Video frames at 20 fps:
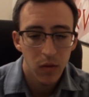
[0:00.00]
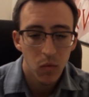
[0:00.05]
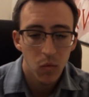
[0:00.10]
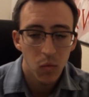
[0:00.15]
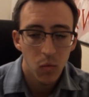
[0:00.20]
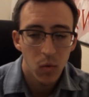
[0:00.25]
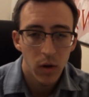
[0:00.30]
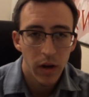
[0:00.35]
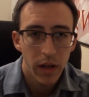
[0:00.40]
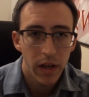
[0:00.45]

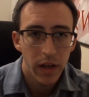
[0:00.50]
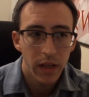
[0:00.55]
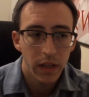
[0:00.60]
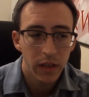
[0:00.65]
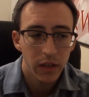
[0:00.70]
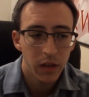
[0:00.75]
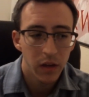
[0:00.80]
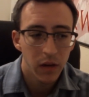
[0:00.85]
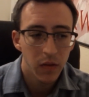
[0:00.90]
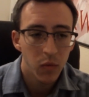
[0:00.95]
what
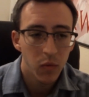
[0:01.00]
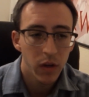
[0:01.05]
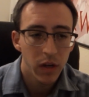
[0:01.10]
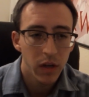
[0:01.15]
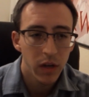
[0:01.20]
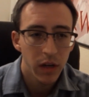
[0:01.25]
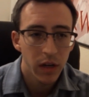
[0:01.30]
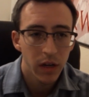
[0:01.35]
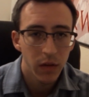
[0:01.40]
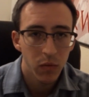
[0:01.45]
you're
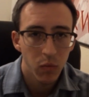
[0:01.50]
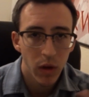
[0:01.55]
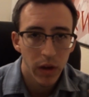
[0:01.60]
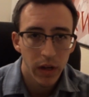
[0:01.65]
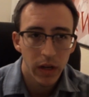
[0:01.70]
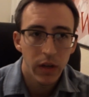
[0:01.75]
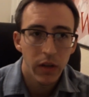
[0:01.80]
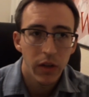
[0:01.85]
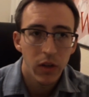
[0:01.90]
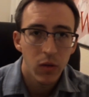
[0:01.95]
gonna run
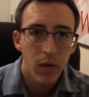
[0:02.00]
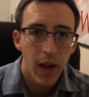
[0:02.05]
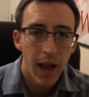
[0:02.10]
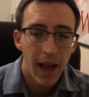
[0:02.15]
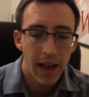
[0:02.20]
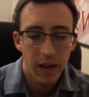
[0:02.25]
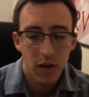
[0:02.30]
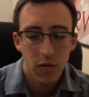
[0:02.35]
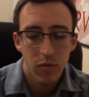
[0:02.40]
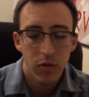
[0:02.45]
into
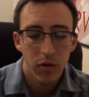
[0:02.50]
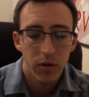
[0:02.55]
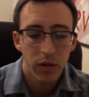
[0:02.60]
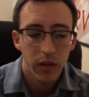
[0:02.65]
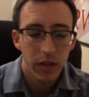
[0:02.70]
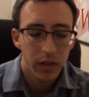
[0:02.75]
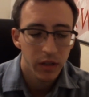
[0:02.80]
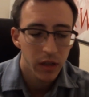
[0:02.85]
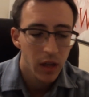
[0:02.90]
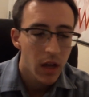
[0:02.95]
at your
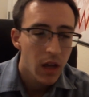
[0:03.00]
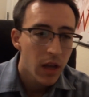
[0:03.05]
pre-release.